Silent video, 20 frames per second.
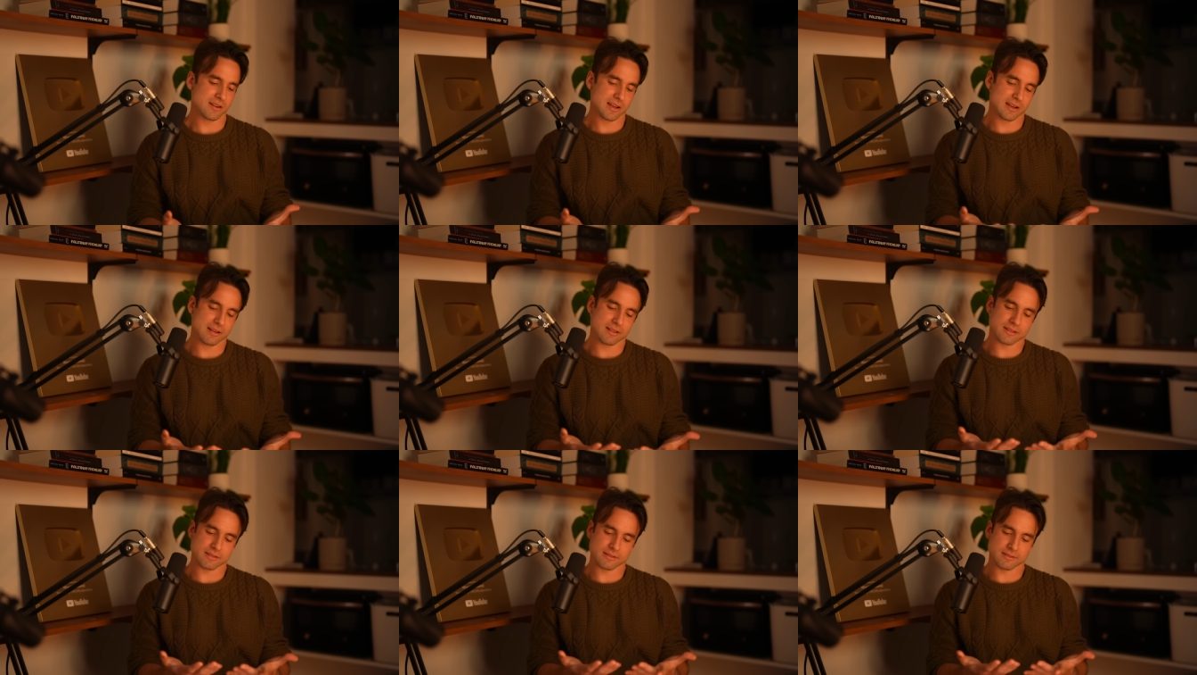I
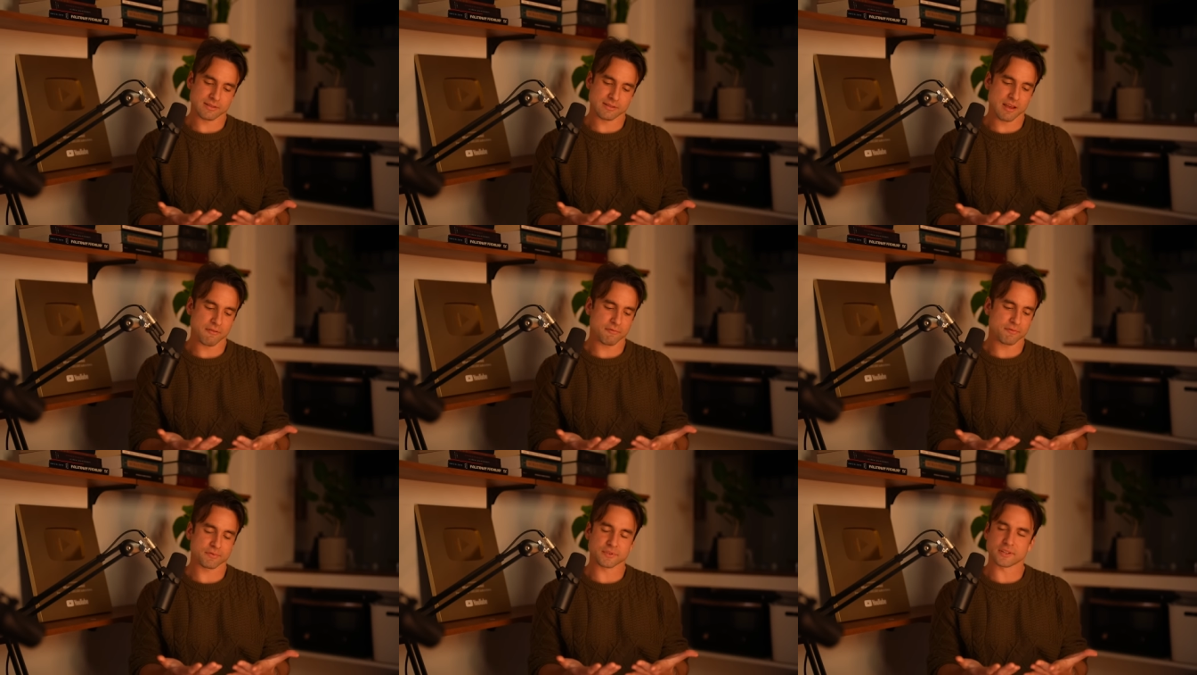got
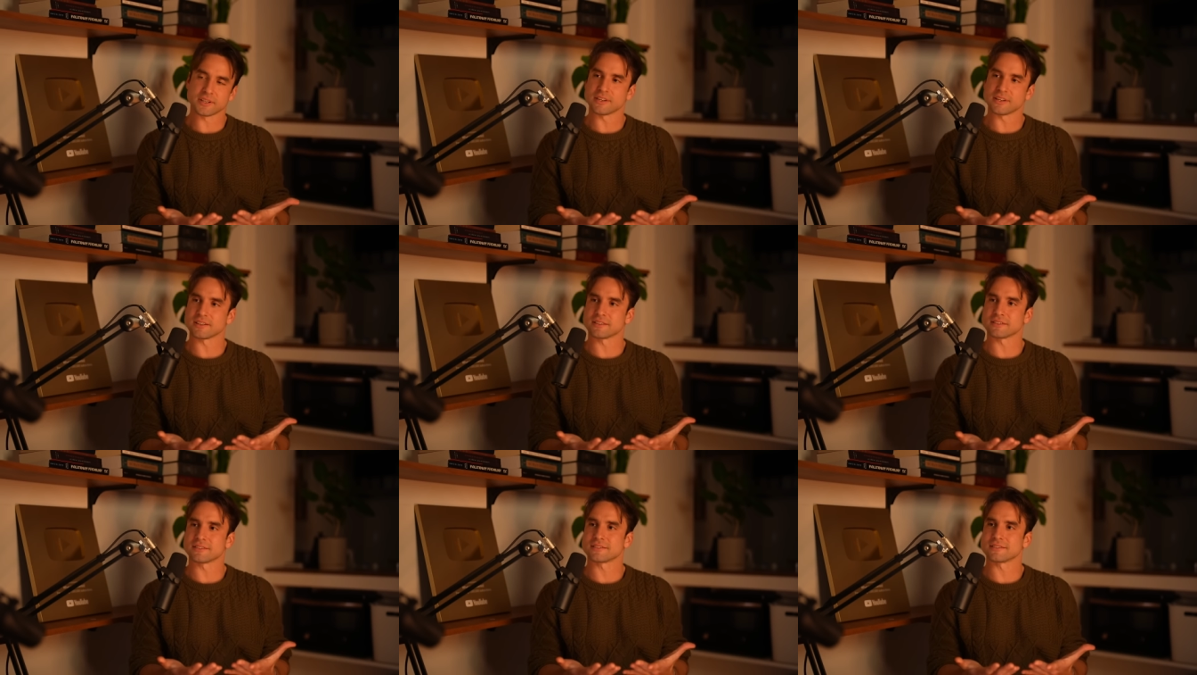
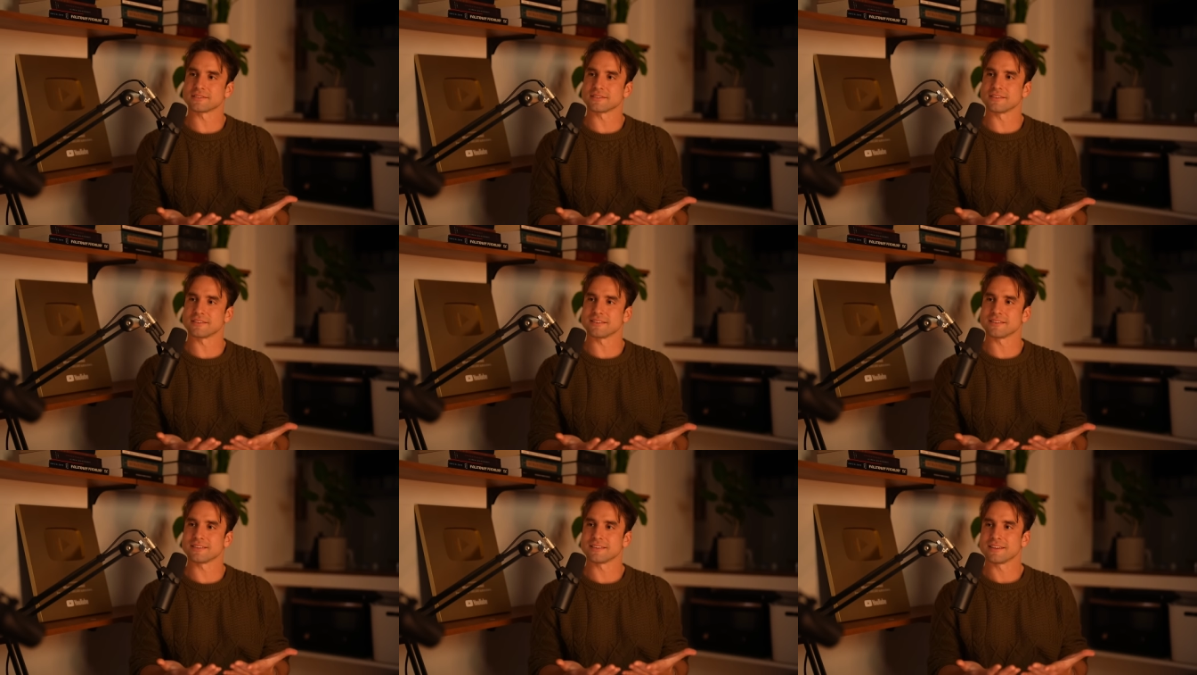Netflix
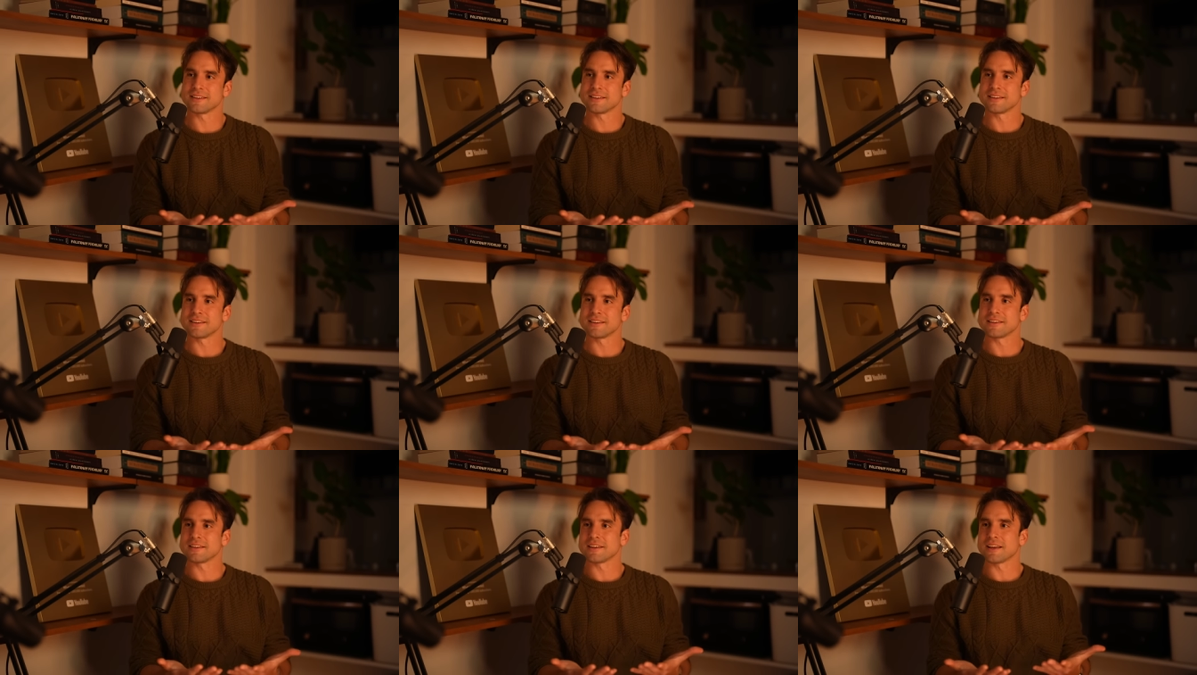and
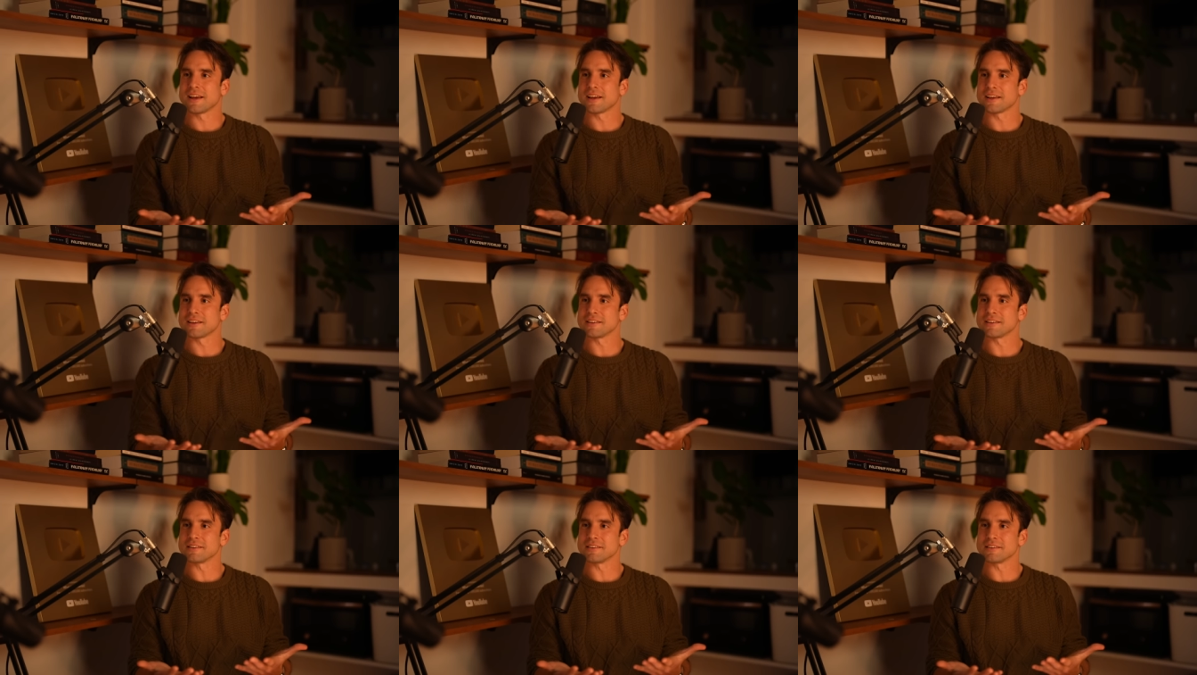
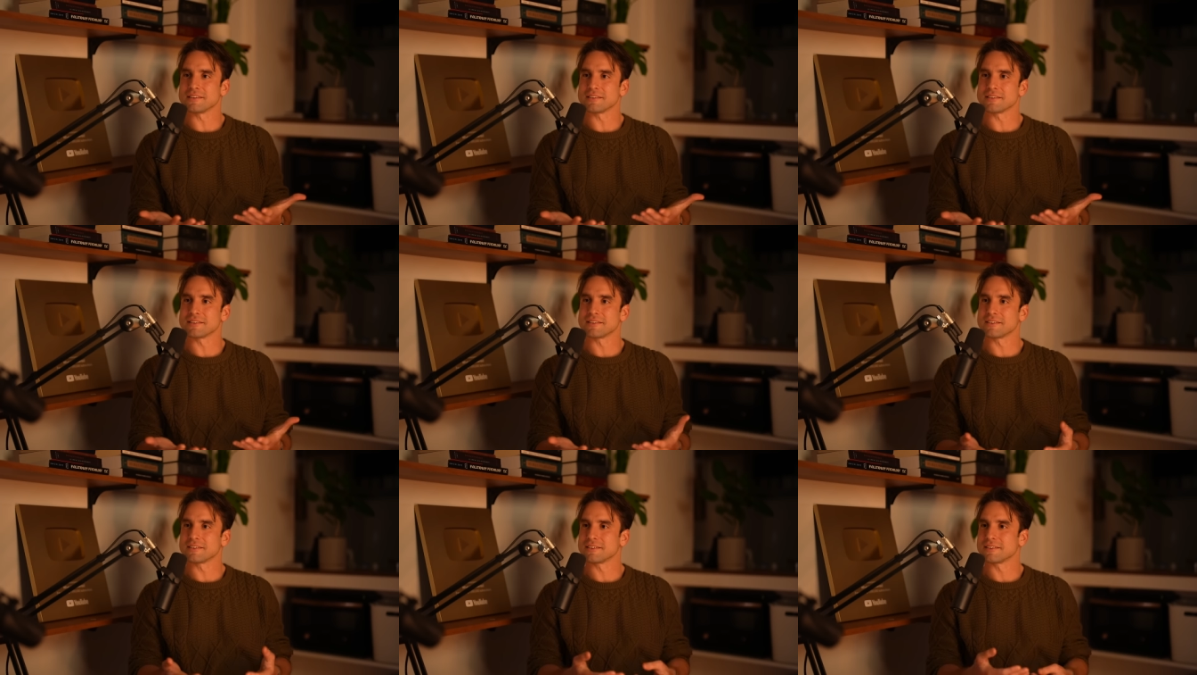I
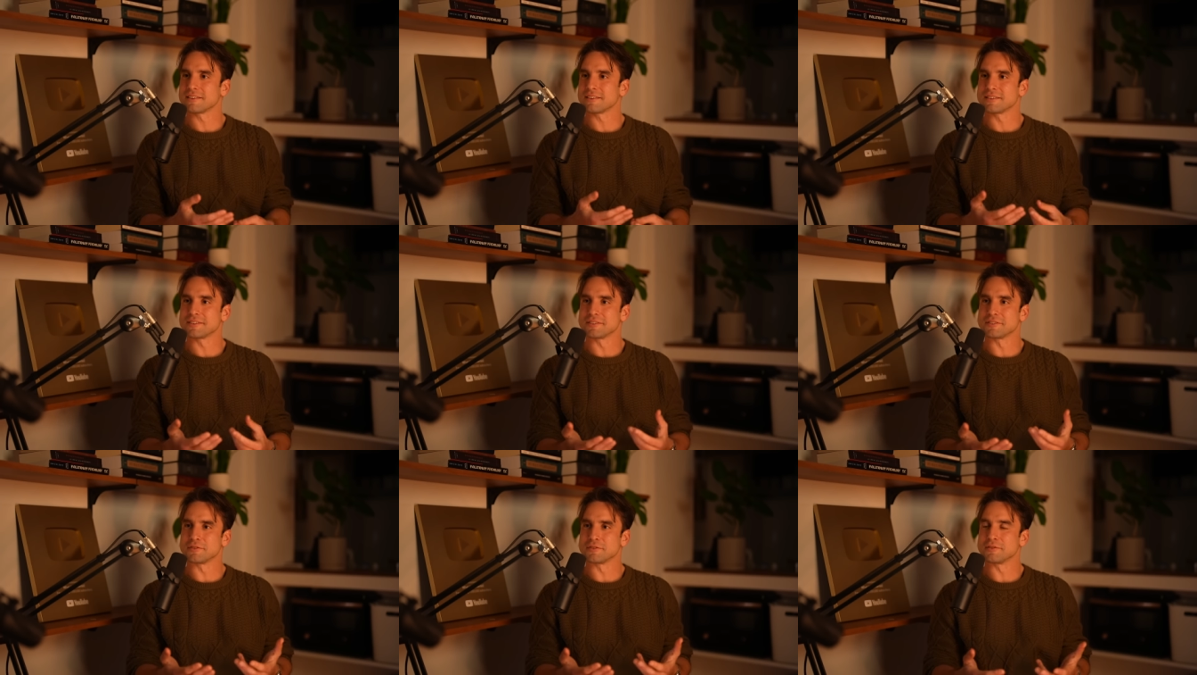can
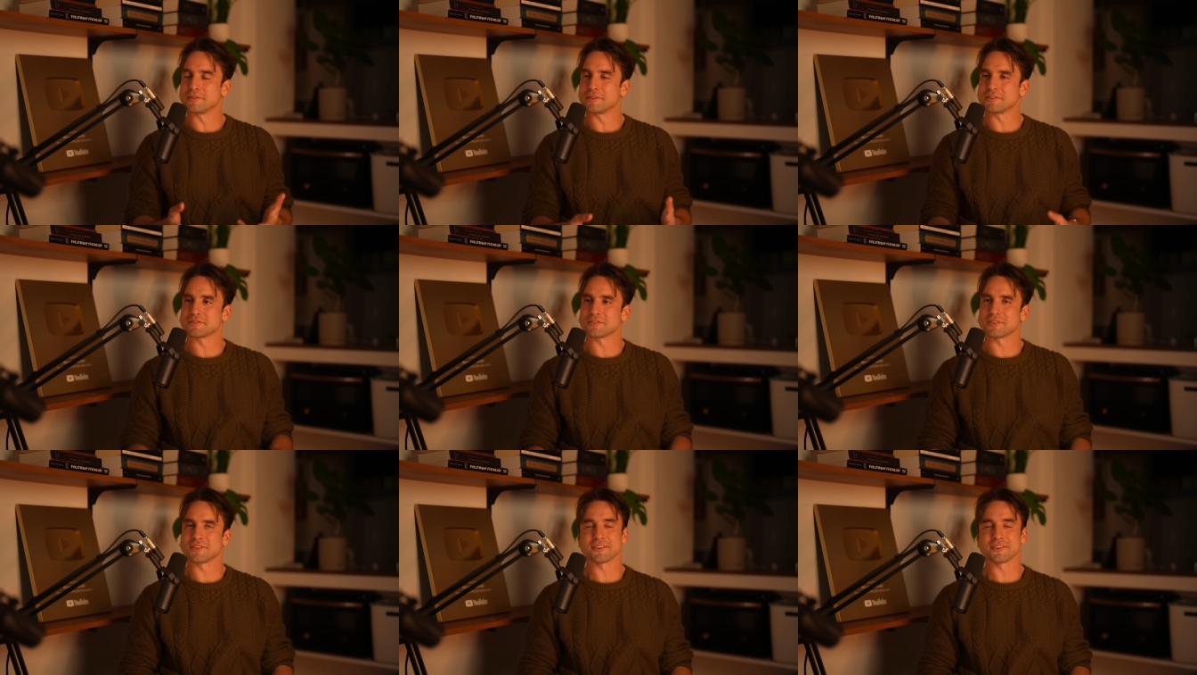do this.